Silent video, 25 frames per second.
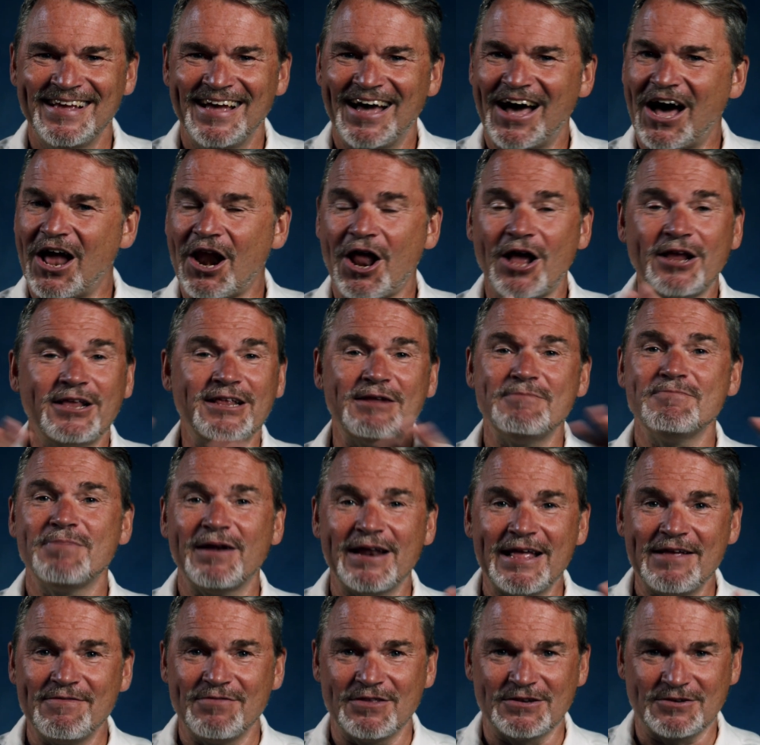And I didn't
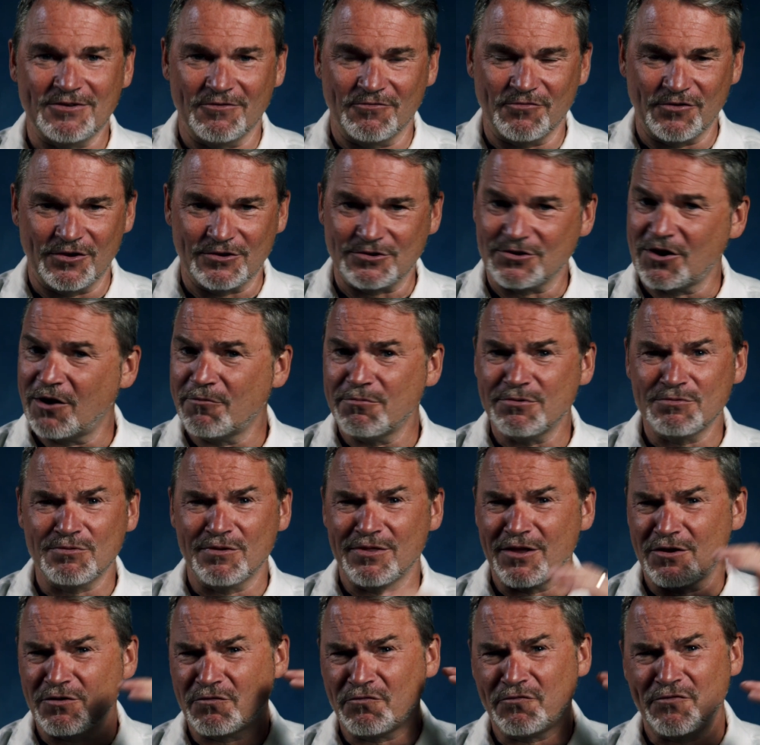believe this at first, because I was one of
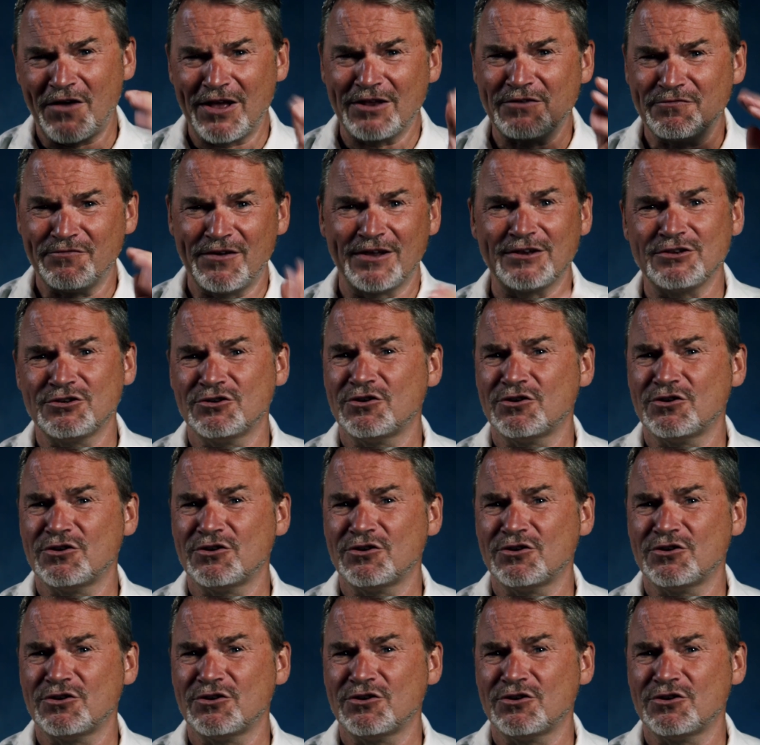those fast